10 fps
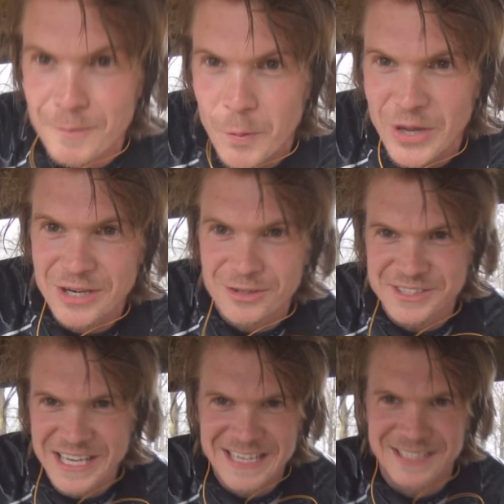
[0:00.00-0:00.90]
got my winter
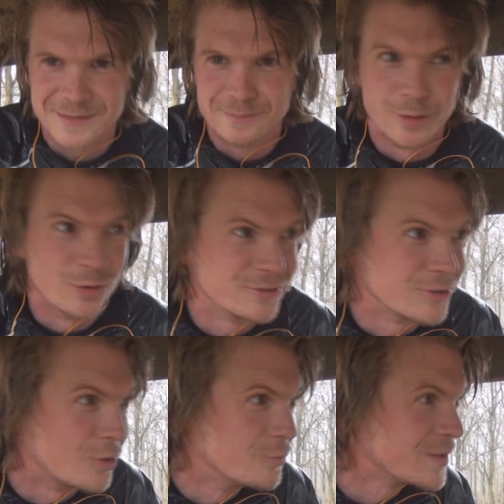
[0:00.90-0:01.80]
cycling
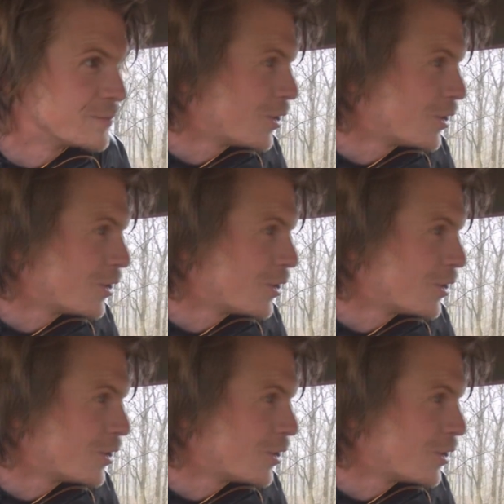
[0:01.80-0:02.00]
boots on, but the